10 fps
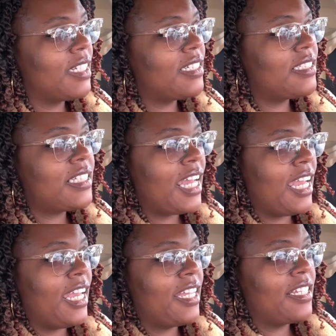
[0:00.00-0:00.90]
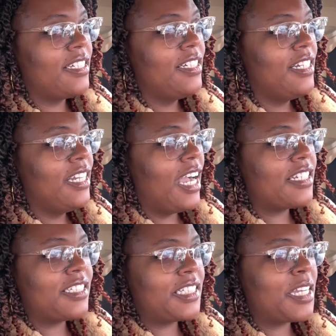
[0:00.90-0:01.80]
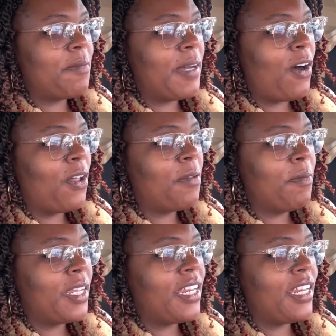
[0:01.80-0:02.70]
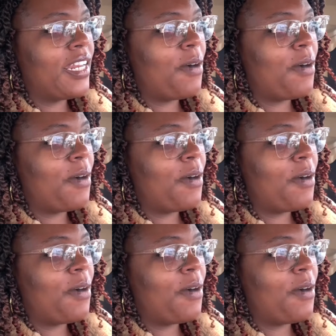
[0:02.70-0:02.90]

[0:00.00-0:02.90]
It's sad. just think about all the money that I